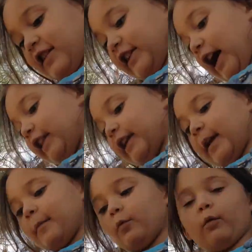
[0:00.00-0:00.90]
Yeah, and they
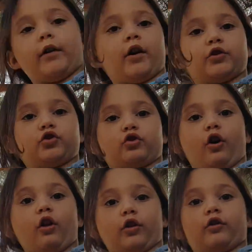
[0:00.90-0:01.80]
give me
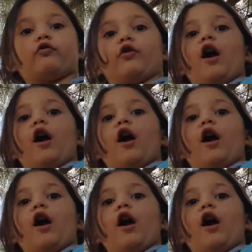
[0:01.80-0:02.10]
$100 for